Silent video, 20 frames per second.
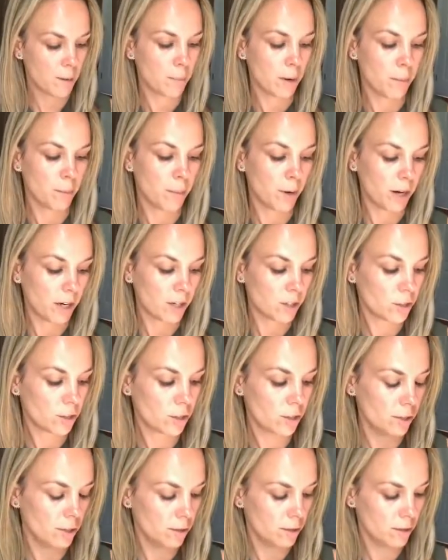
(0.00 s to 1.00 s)
brush,
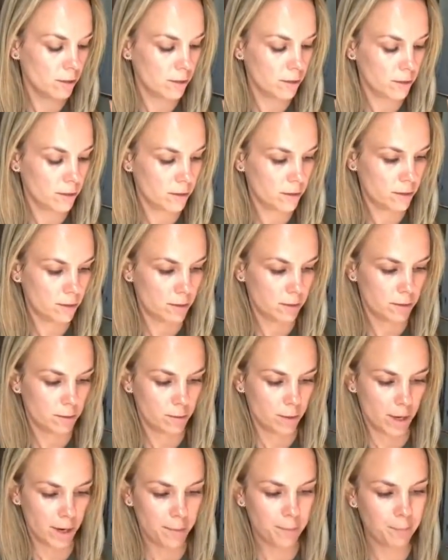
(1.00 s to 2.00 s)

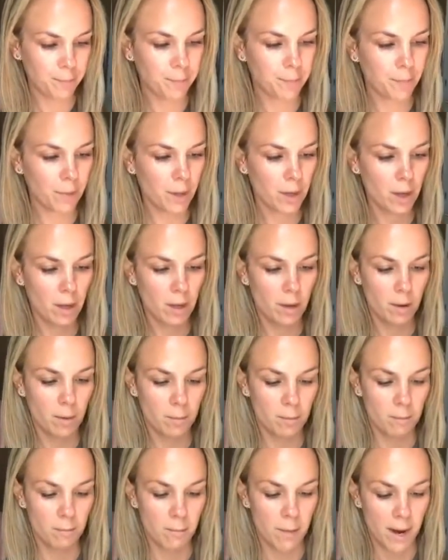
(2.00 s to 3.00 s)
okay?
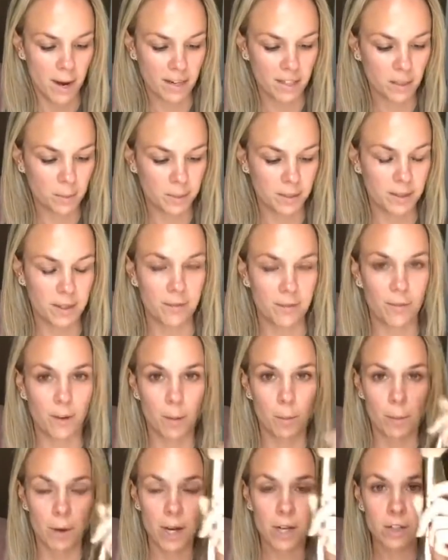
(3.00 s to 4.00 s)
My specific
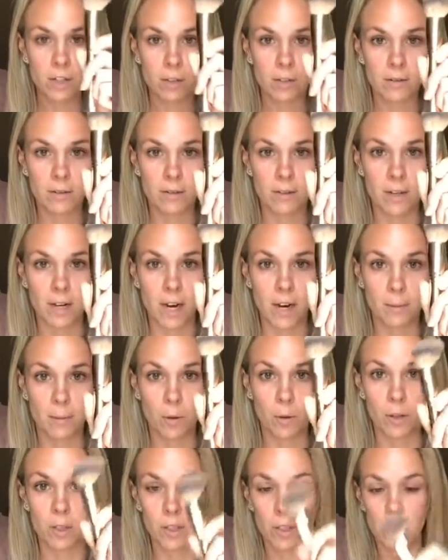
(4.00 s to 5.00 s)
brush that I'm
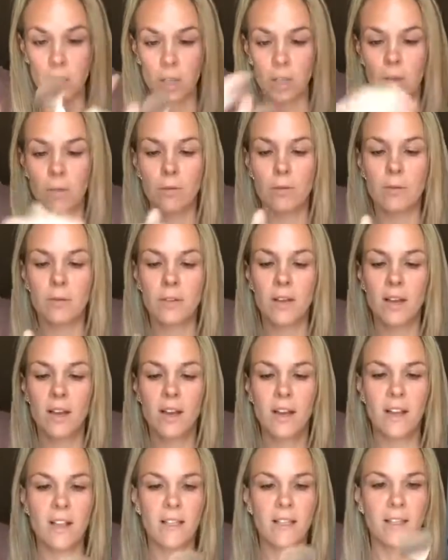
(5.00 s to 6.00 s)
going to use,
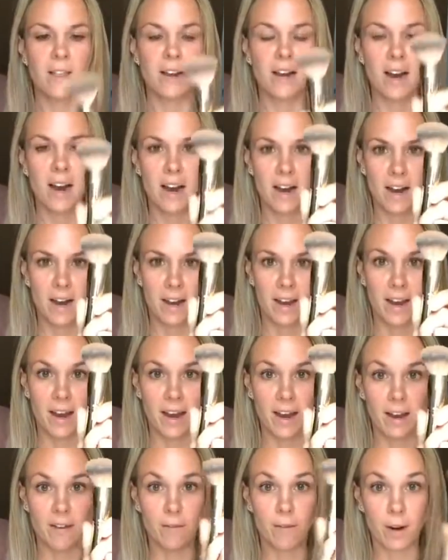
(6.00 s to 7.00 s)
that I
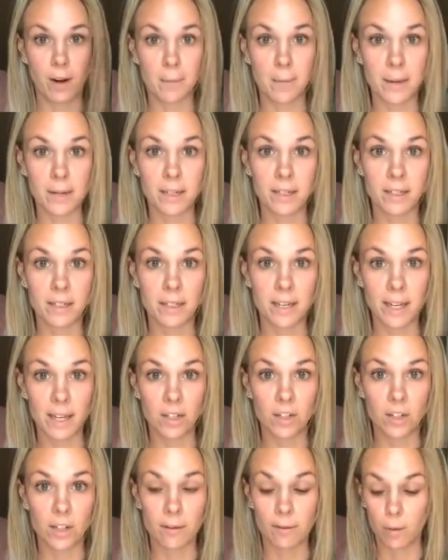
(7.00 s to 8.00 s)
have recommended to each
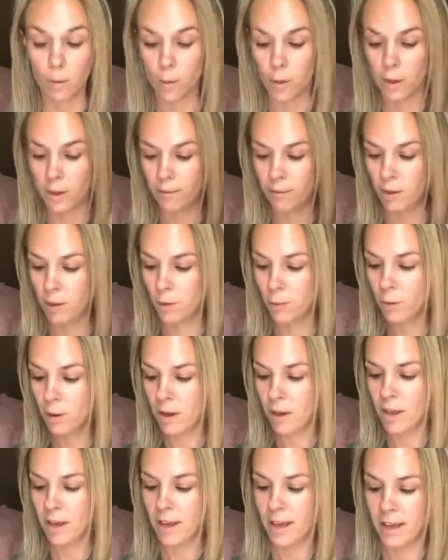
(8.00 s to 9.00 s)
and every one of you,
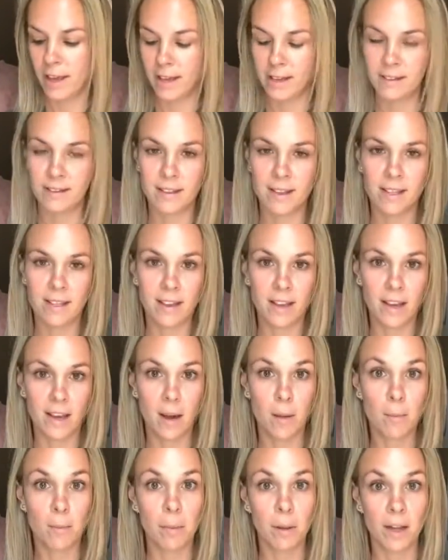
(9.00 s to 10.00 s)
is the
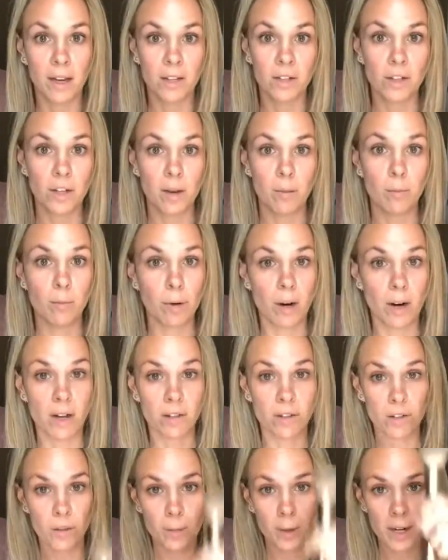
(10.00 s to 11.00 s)
blush and
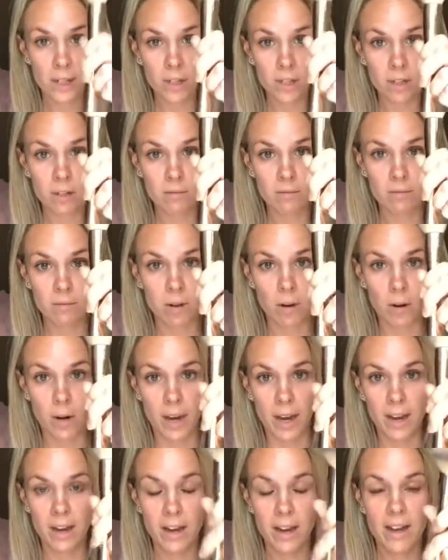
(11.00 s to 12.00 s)
bronzer brush,
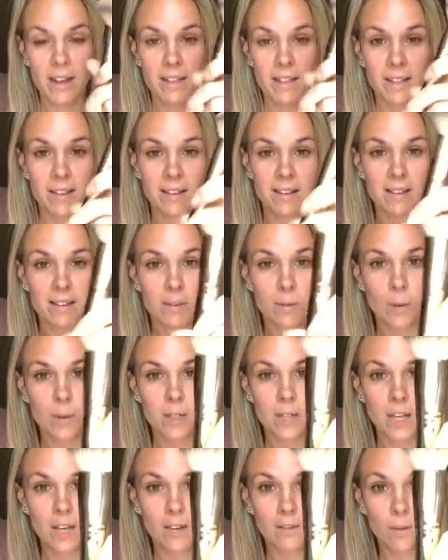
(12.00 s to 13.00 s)
okay? This is going to
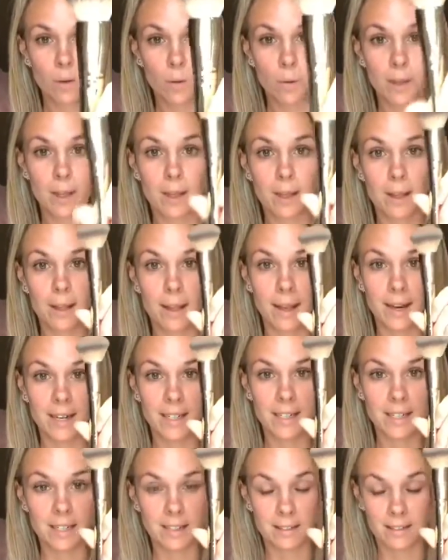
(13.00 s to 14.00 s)
give you the
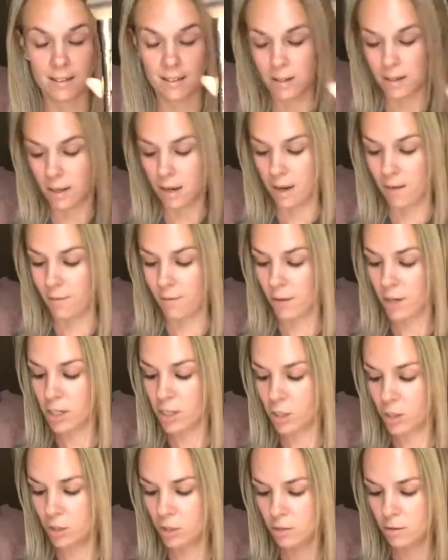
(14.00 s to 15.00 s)
lightest coverage.